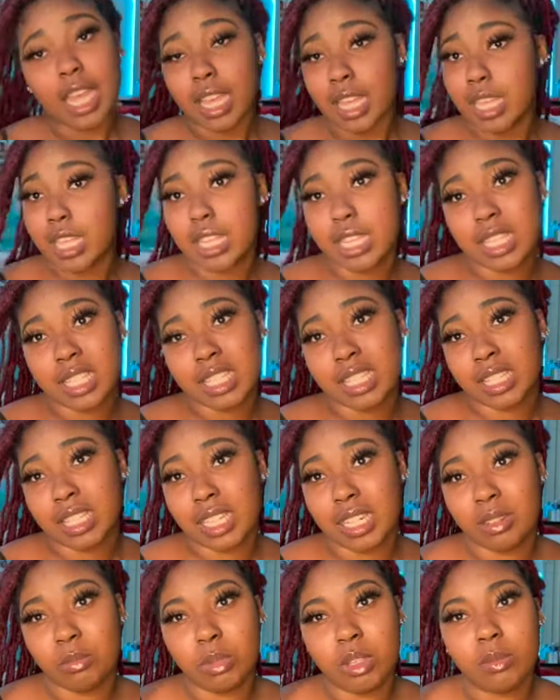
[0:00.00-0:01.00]
It's
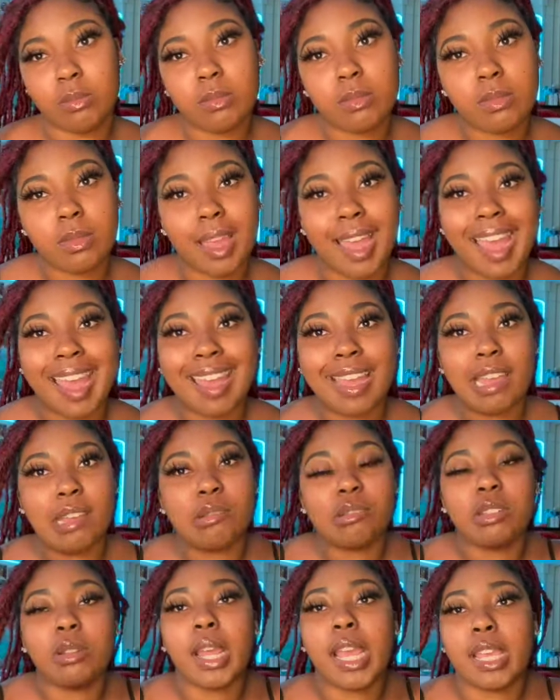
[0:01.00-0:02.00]
gonna be mad,
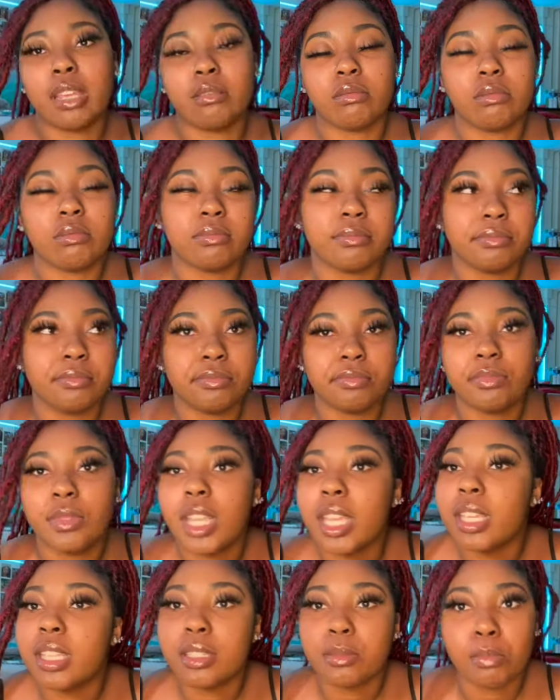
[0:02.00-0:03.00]
like,
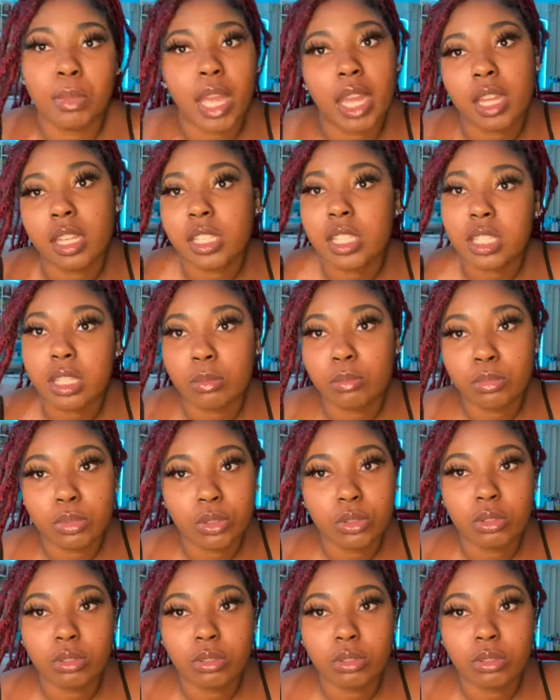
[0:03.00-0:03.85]
it's mad simple.